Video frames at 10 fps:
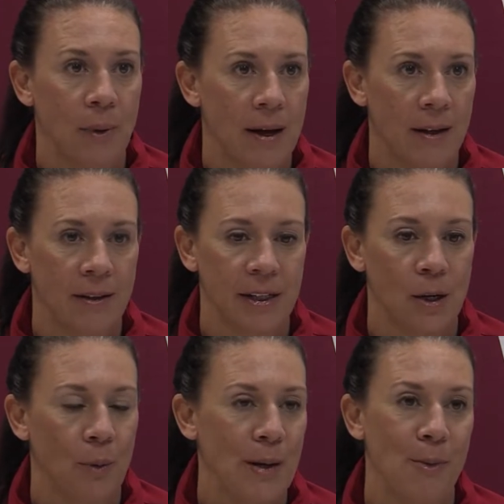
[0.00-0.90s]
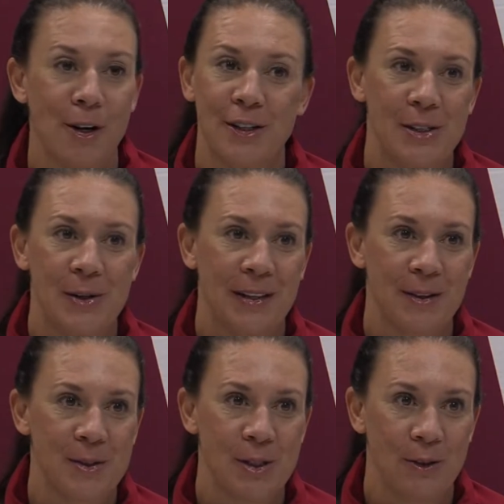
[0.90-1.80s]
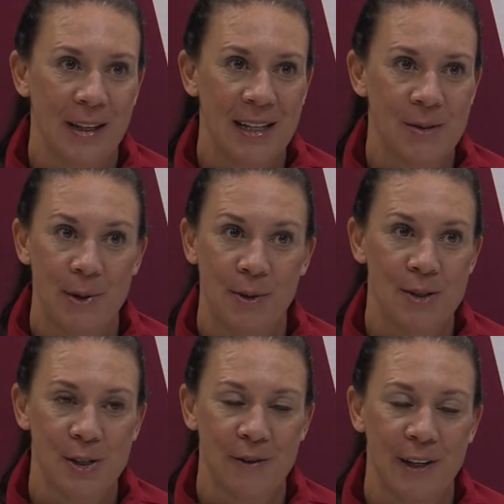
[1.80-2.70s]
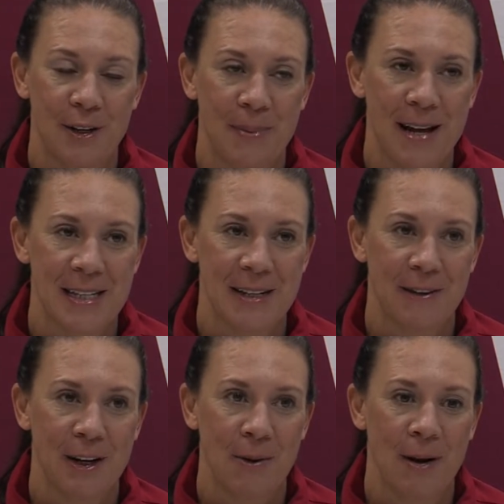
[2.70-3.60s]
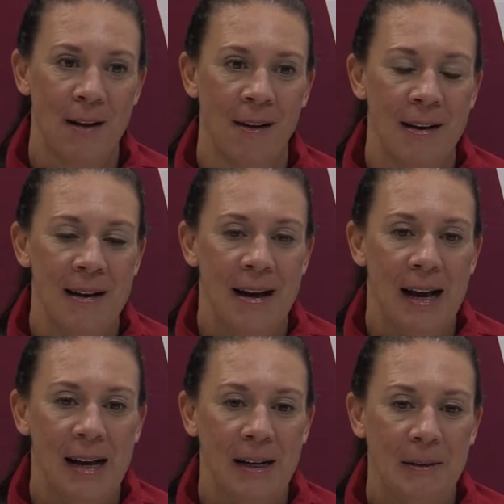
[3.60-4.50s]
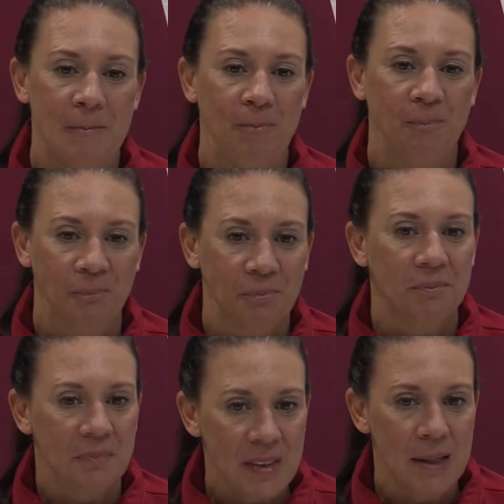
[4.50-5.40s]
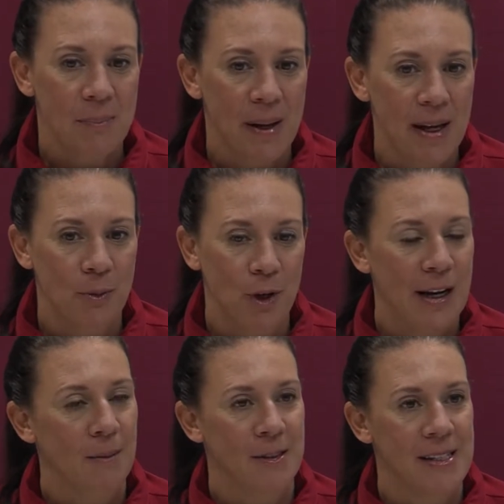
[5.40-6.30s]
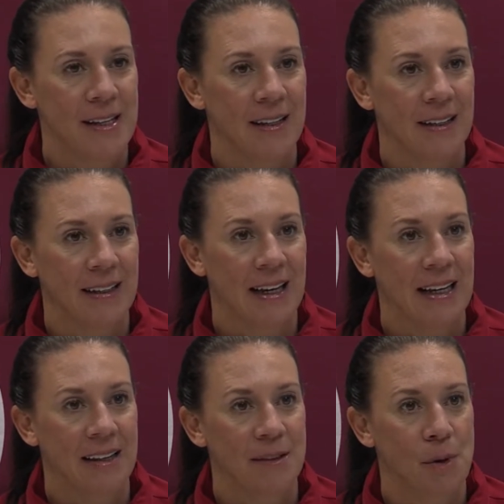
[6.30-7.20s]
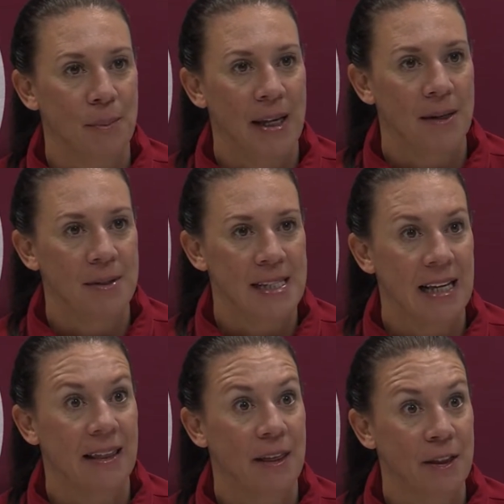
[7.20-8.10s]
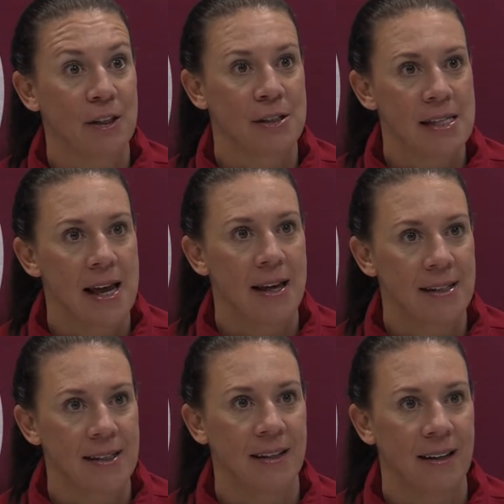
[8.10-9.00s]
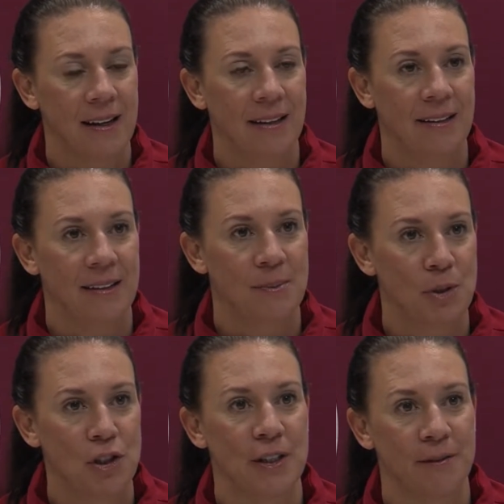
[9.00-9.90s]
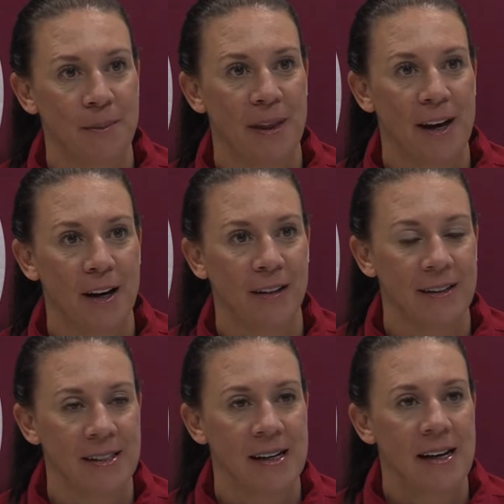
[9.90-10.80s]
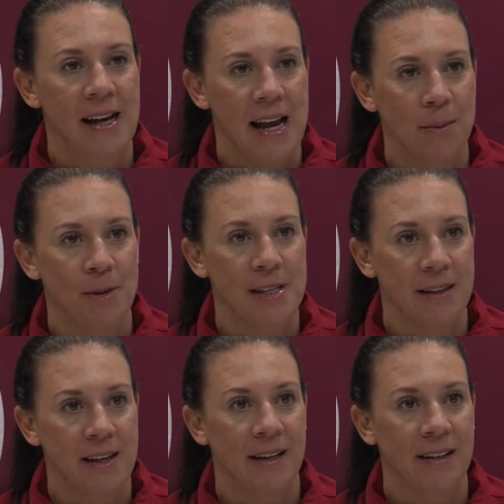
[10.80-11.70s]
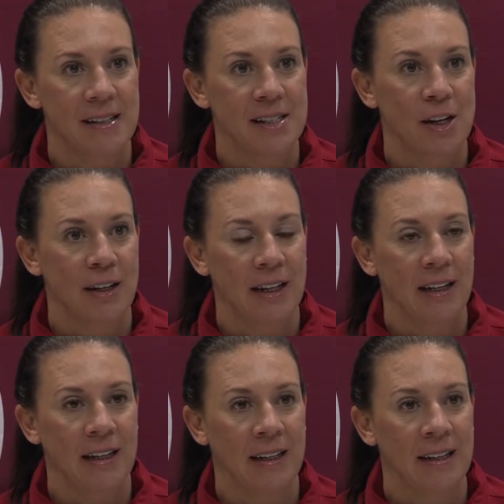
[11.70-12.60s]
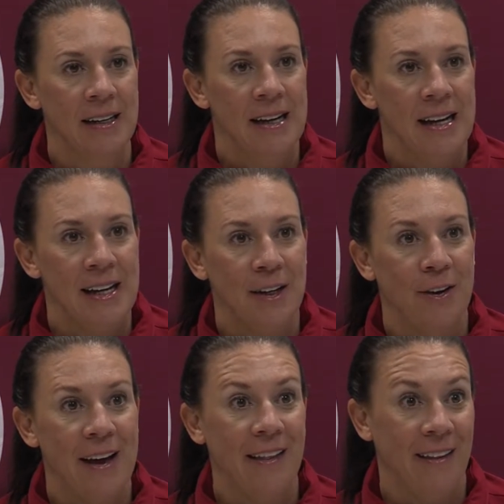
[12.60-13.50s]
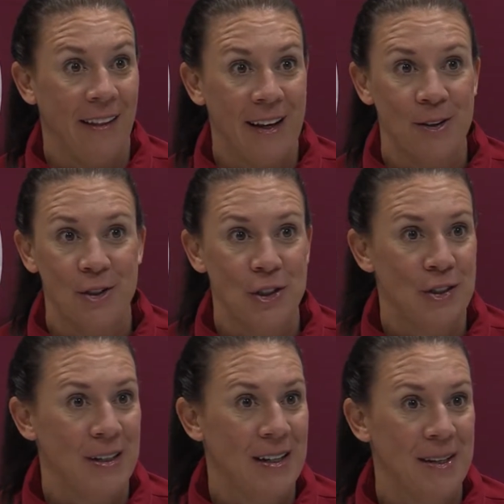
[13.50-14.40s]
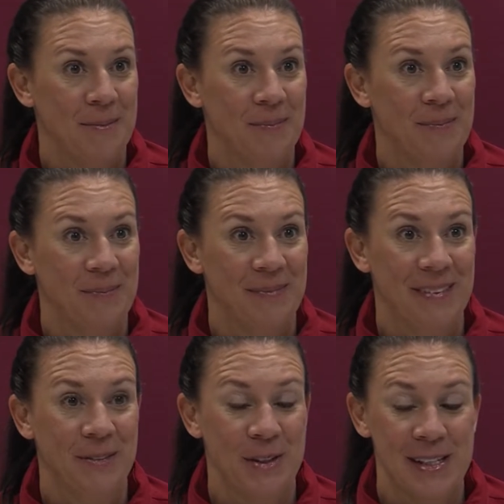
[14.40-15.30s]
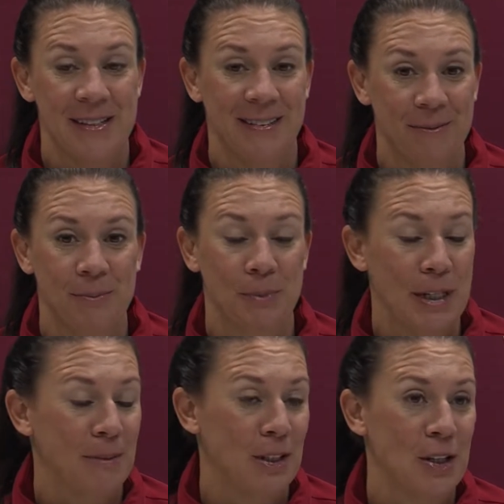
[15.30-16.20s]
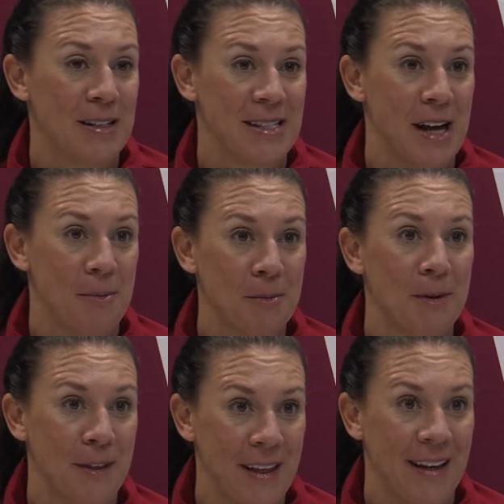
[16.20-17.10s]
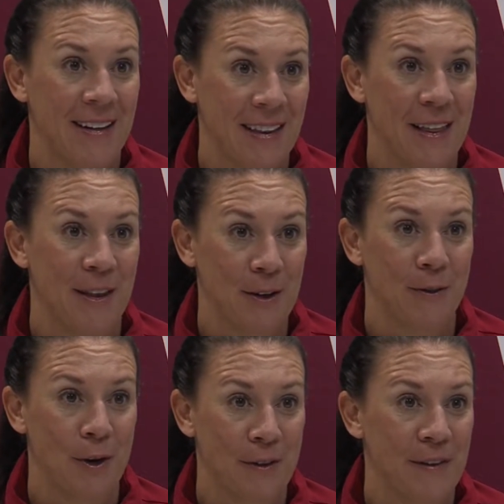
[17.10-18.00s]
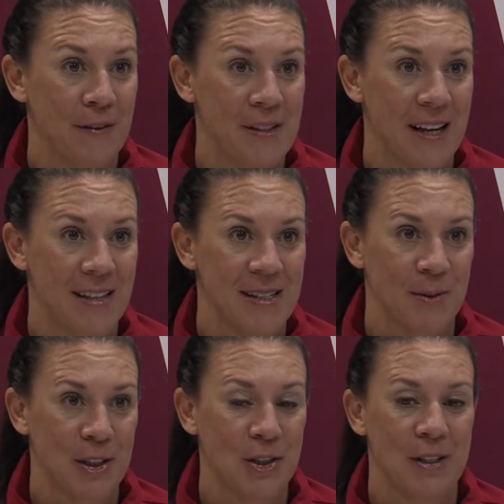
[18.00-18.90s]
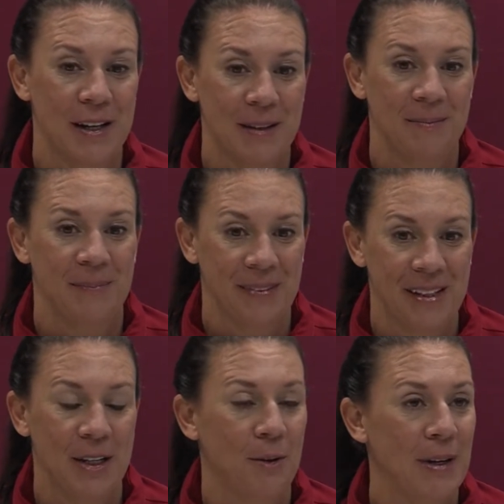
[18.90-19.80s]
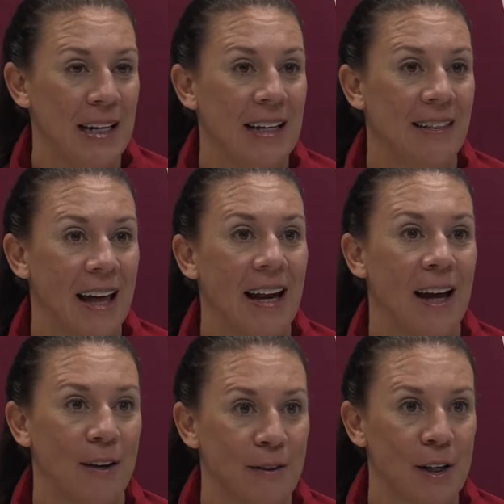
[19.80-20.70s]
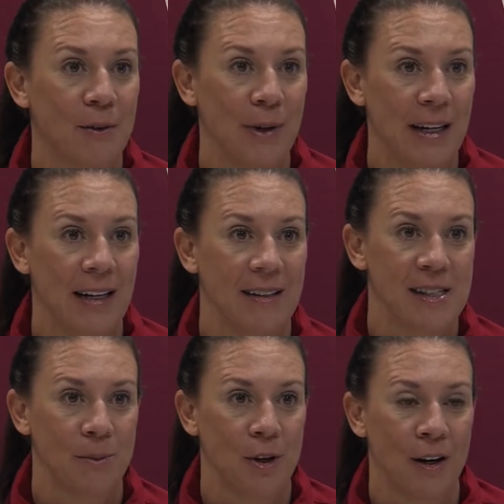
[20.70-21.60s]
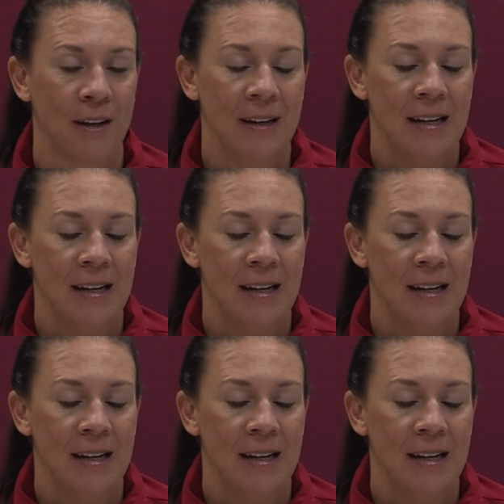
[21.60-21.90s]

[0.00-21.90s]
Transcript: well. You know, we weren't doing those two things. We weren't serving or passing very well. Um, but we're able to kind of get the momentum and take that third set and, and push it from there and able to then start getting, you know, LLAOsh um, was pretty much unstoppable then the third, fourth, and fifth sets, which, um, you know, we needed that out of her. We needed some more